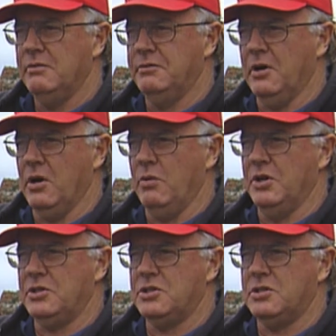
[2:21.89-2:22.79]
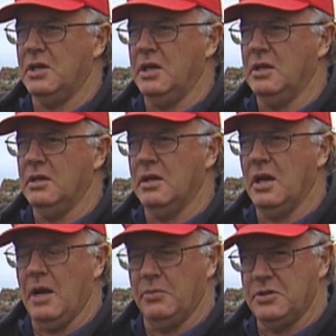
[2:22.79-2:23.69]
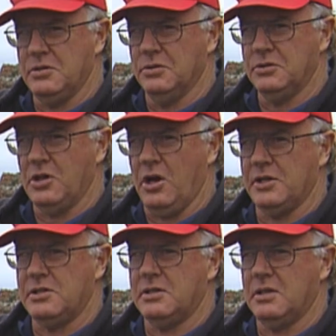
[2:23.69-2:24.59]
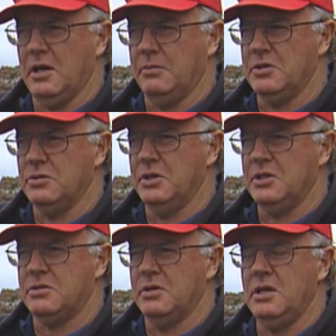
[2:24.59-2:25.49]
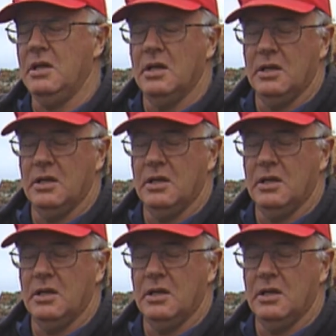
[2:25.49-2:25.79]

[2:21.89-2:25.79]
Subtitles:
very rich in Aboriginal sites, Aboriginal history,